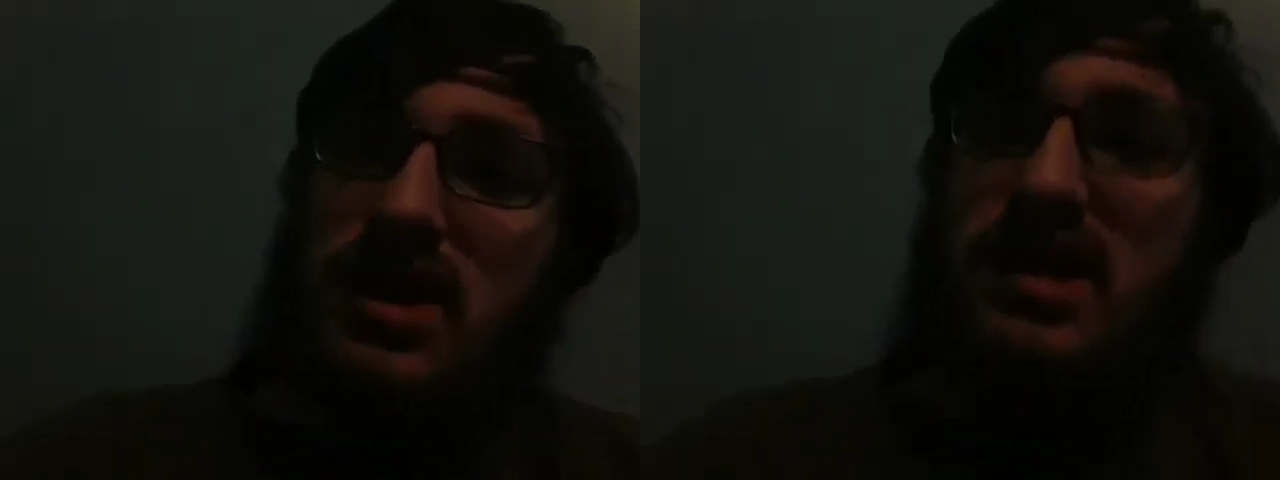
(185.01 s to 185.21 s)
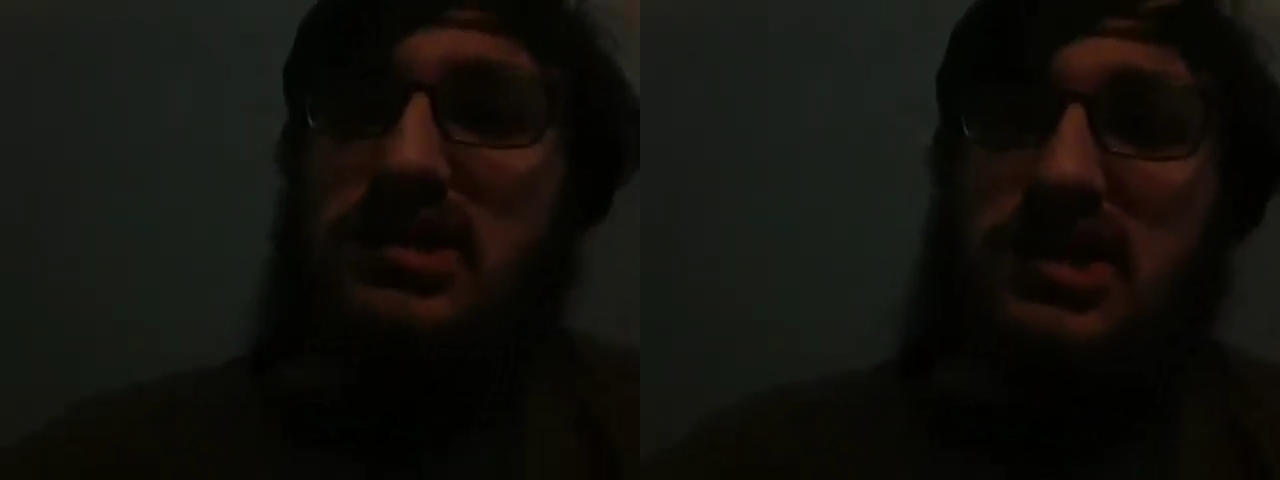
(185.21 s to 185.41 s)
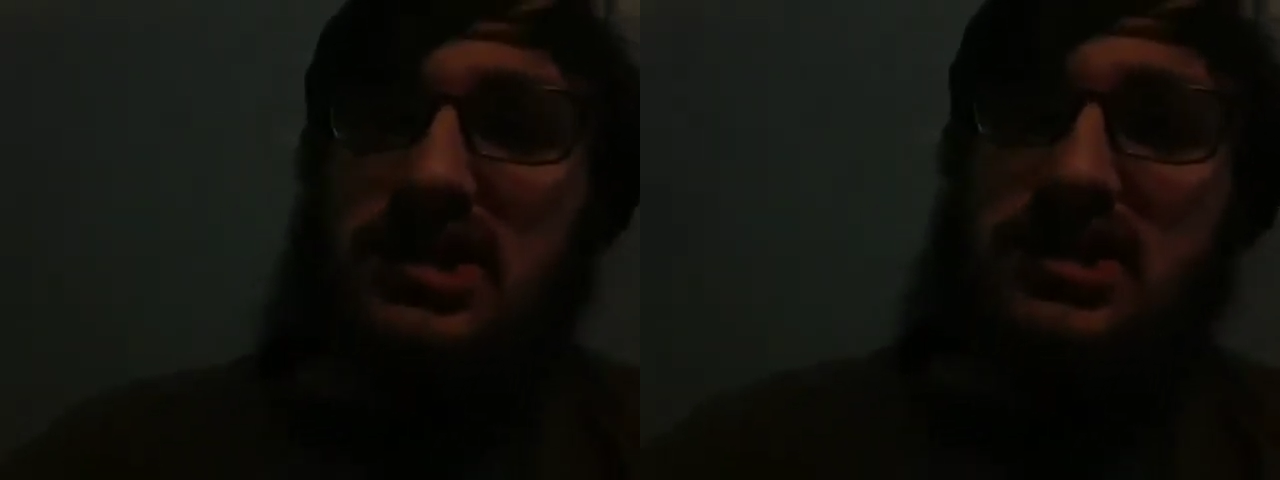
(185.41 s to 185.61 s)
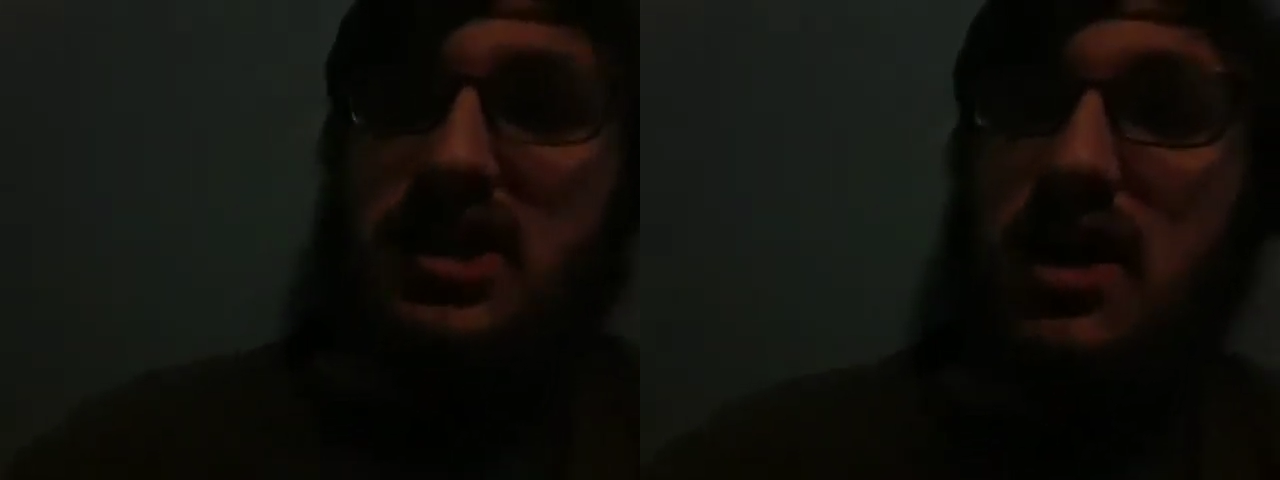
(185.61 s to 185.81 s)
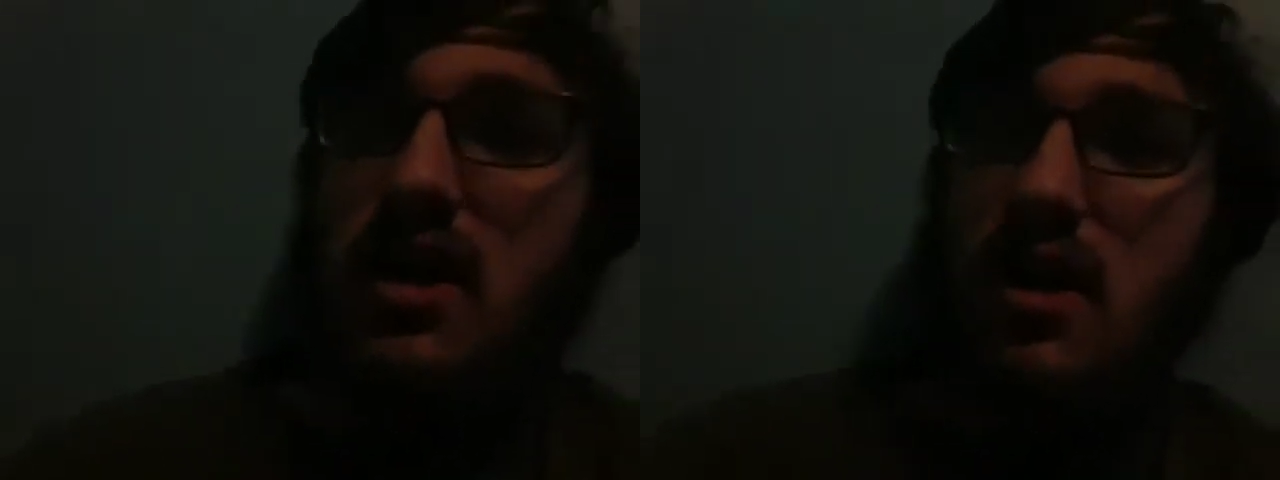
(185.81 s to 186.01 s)
that cuz he's
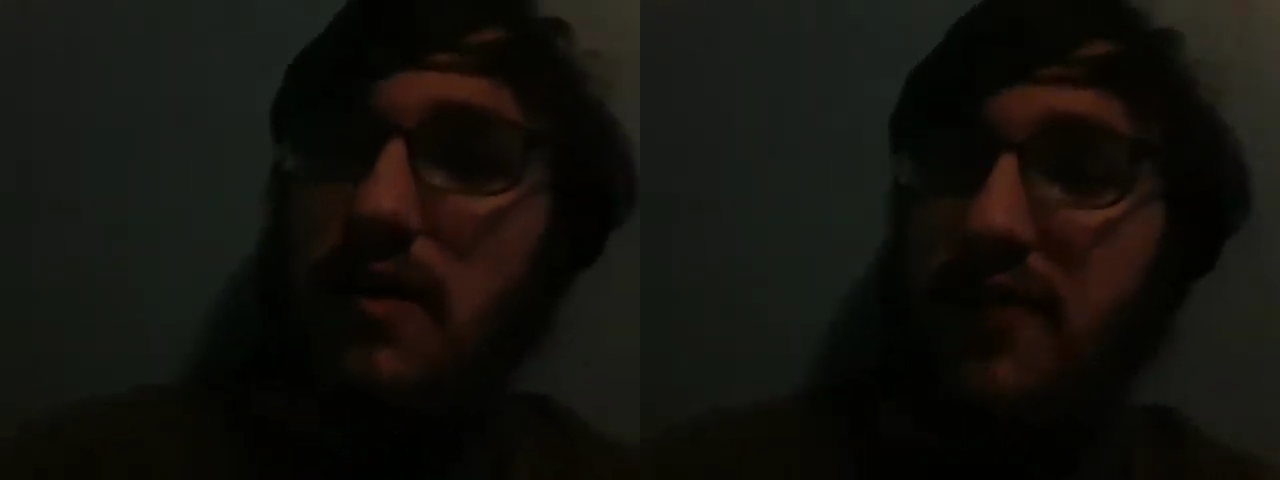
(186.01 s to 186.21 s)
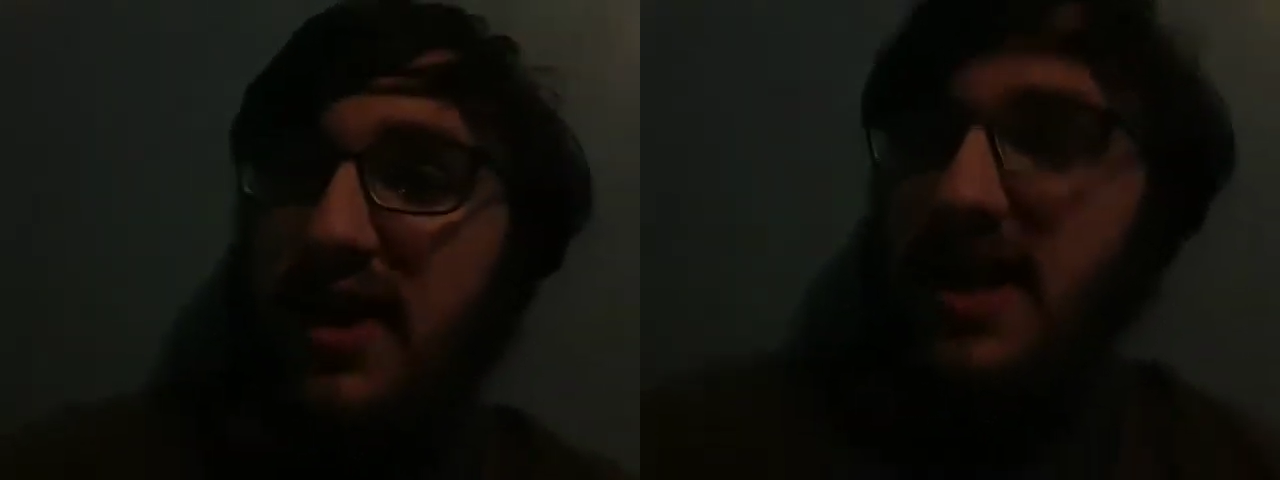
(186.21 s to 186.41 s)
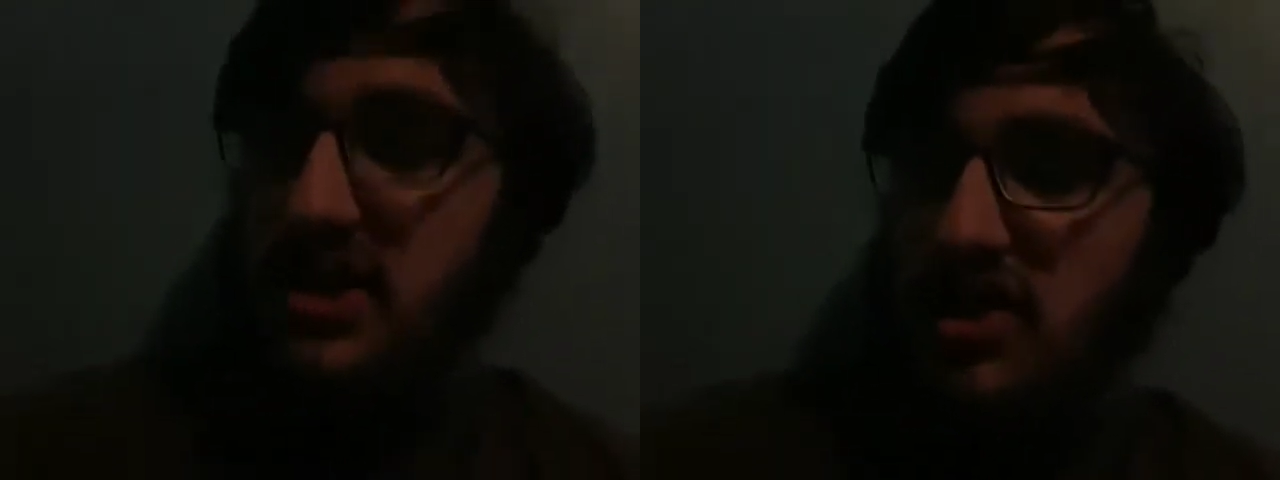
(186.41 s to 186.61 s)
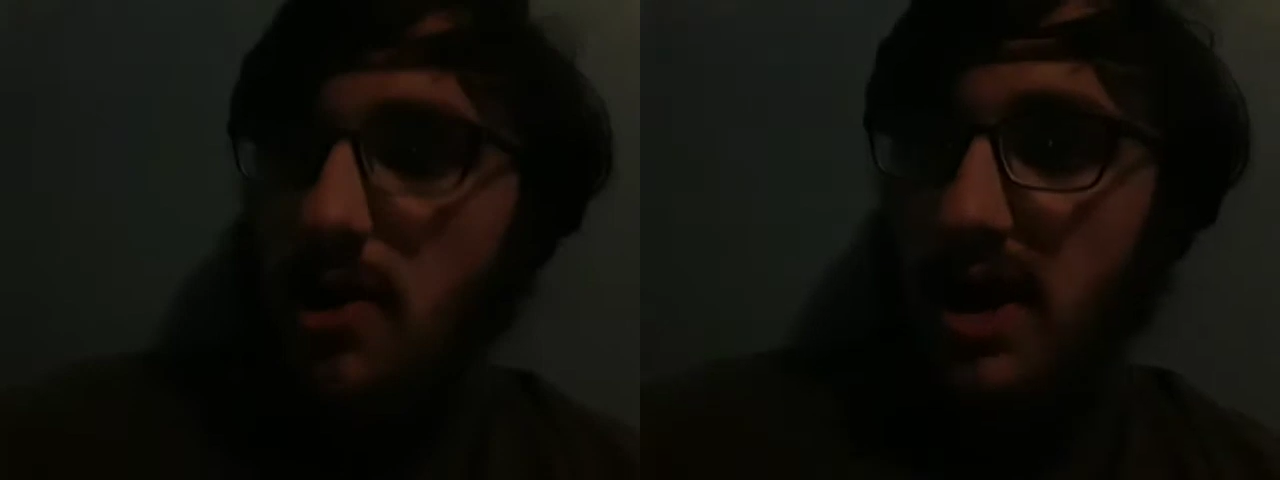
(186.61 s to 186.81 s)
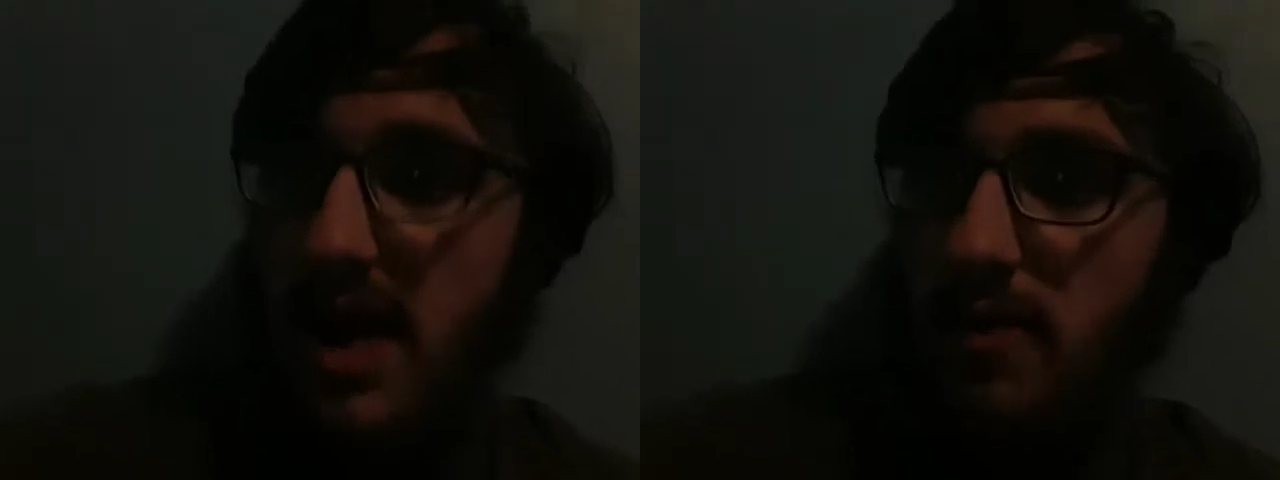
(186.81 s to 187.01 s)
on vacation
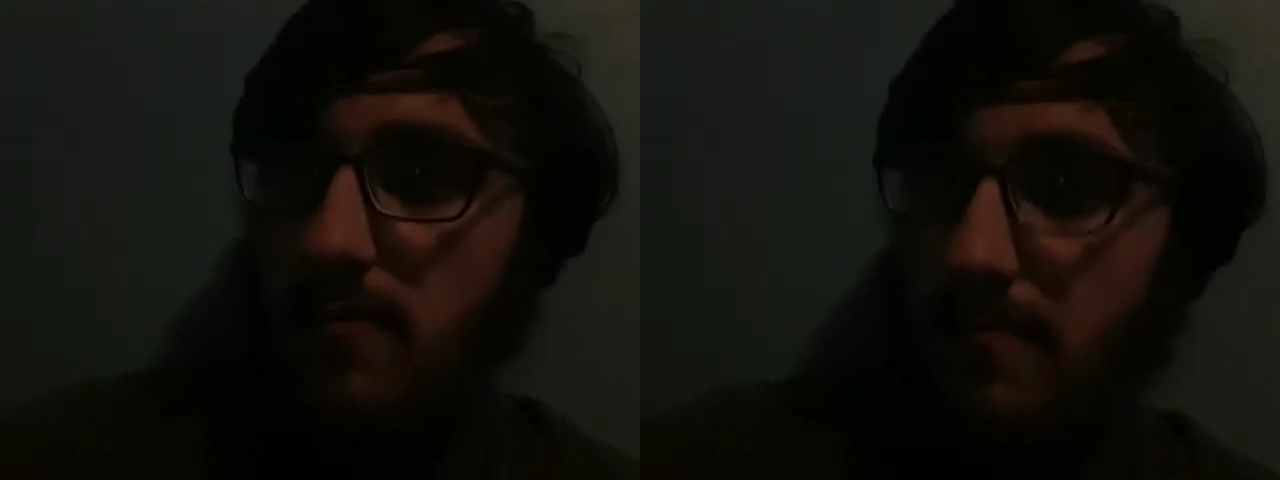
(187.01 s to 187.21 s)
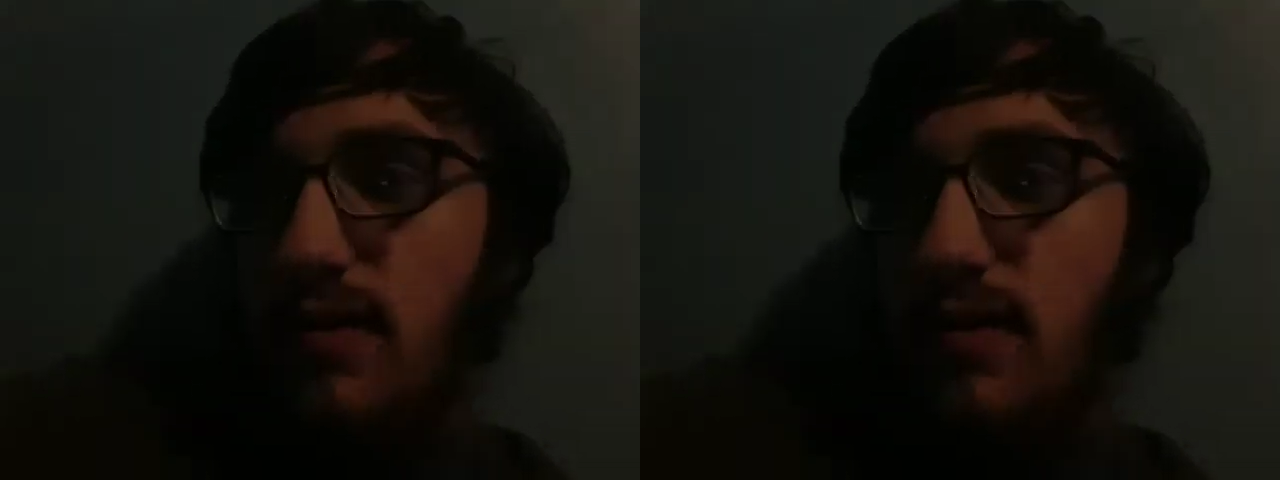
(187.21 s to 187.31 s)
right now.